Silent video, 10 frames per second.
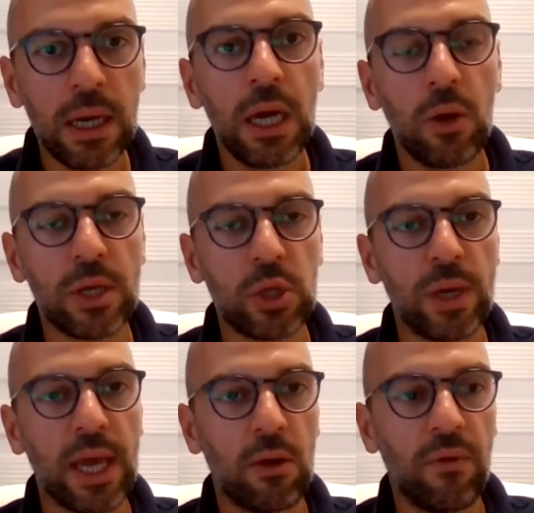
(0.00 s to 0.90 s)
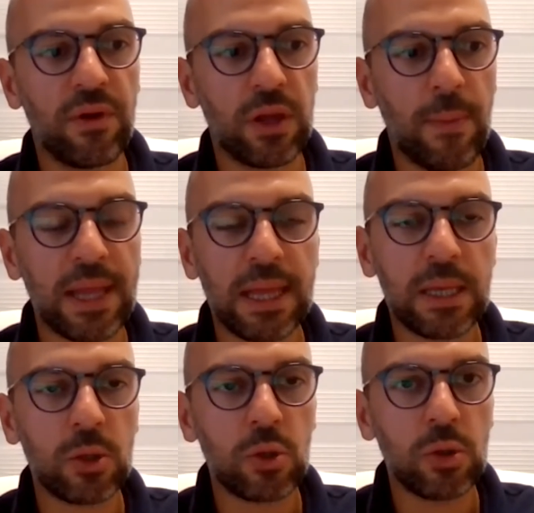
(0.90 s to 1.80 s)
which we can offer them at
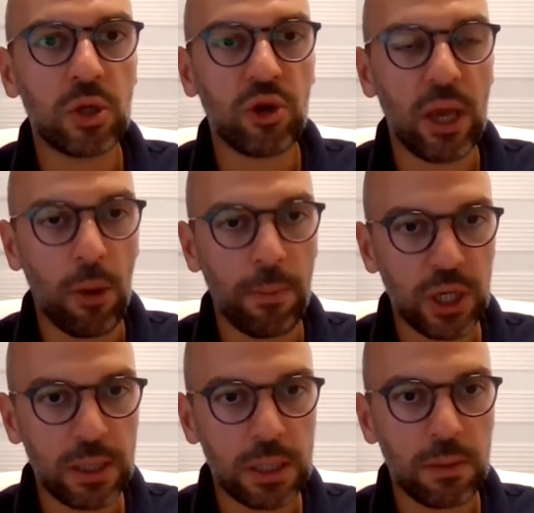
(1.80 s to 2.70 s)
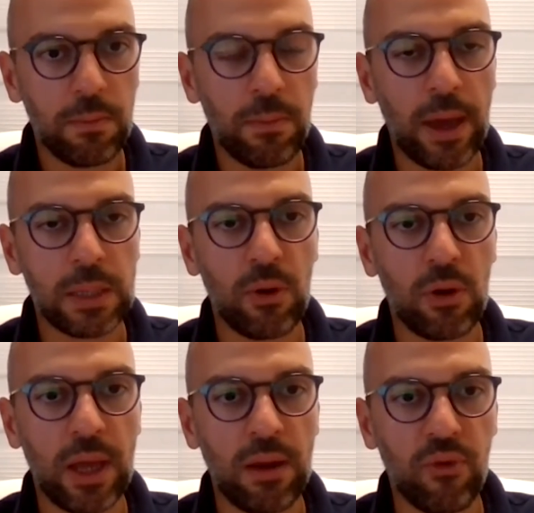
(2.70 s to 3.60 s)
least 2 to 3 options as per
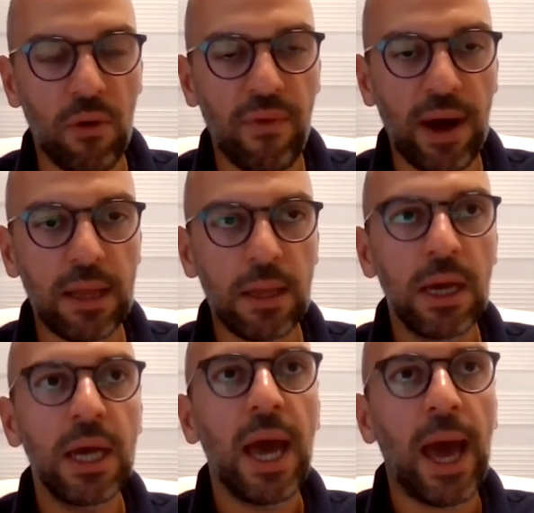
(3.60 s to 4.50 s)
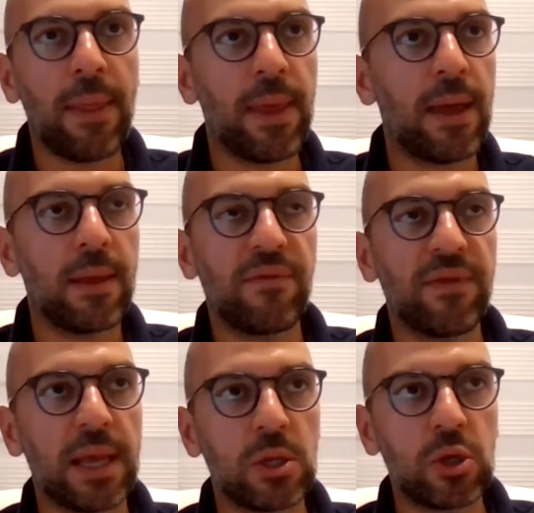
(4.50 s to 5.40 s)
their profile. And then if
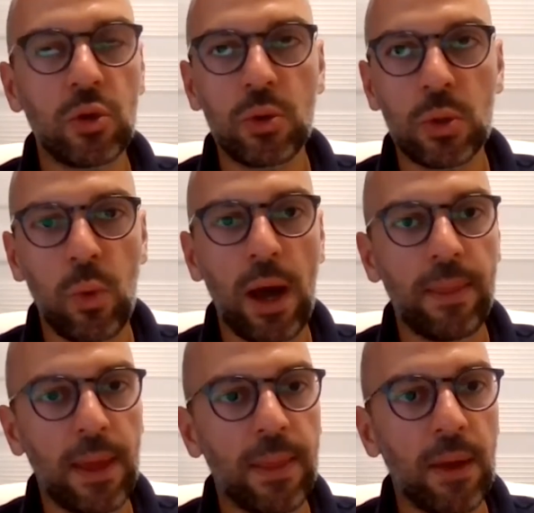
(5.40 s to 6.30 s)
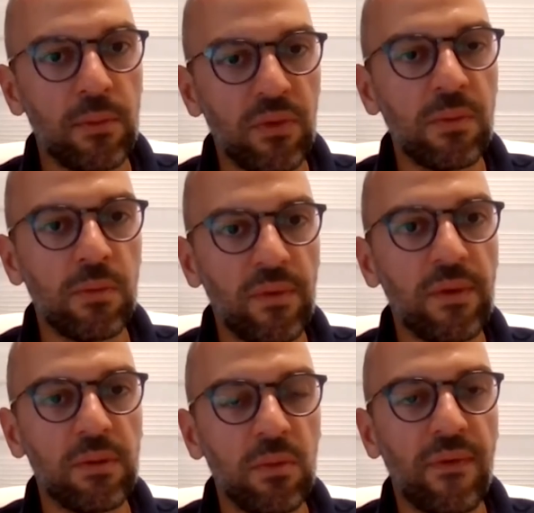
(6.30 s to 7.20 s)
they choose one, then we
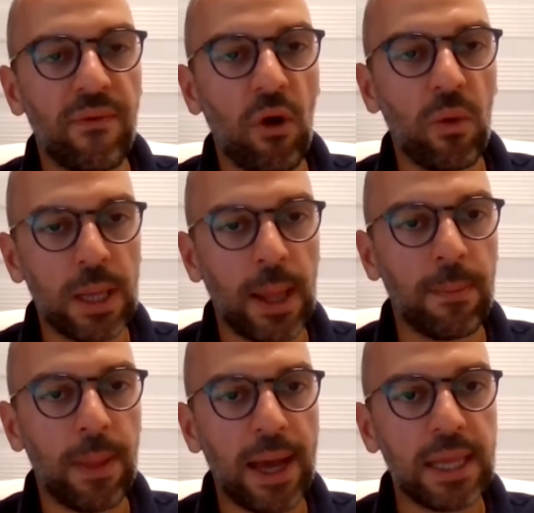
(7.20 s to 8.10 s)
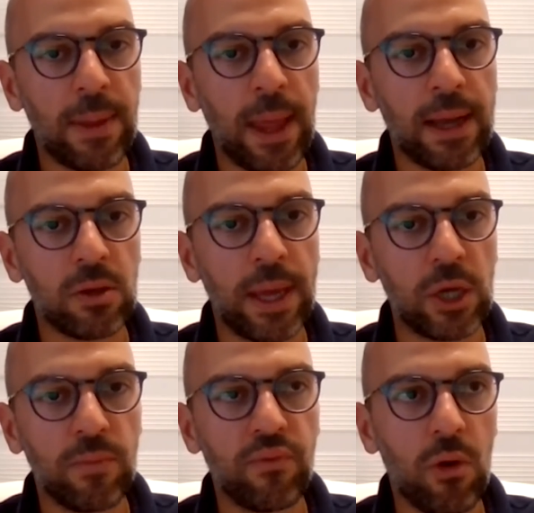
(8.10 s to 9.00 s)
will move forward and apply them an egg
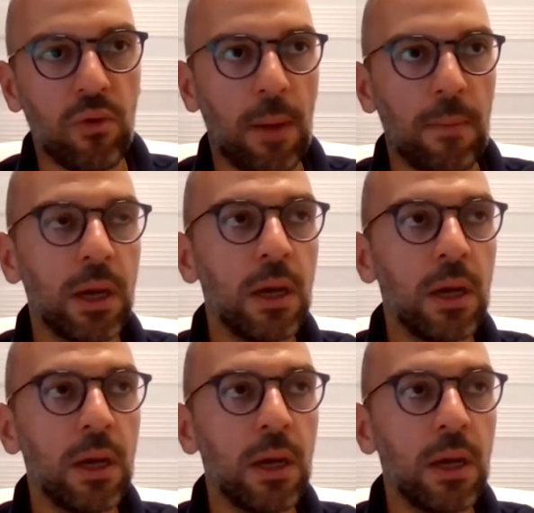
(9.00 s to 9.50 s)
donation program.